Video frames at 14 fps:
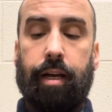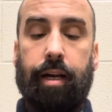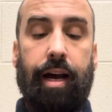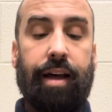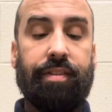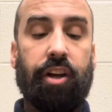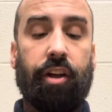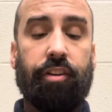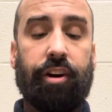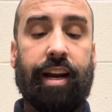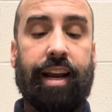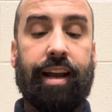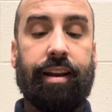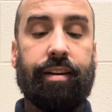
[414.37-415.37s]
On the other
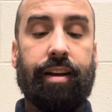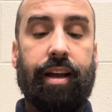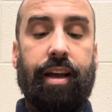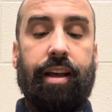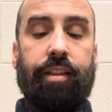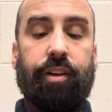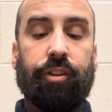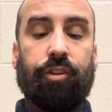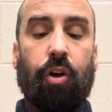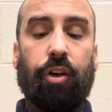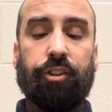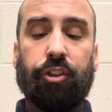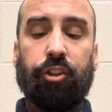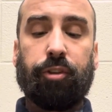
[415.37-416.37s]
hand, there's
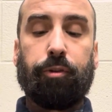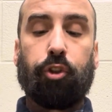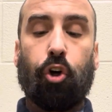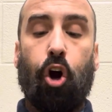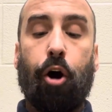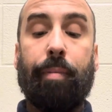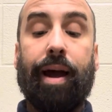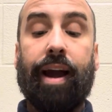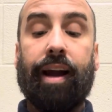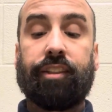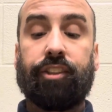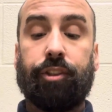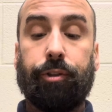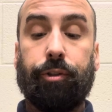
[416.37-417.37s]
also some
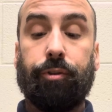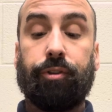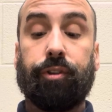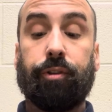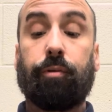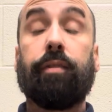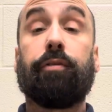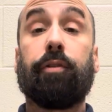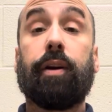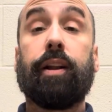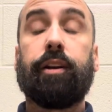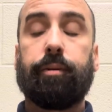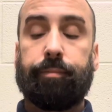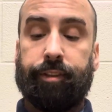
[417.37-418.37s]
drawbacks to using
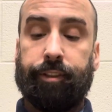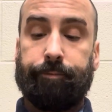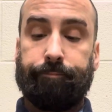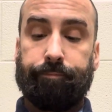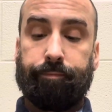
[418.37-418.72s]
referendums.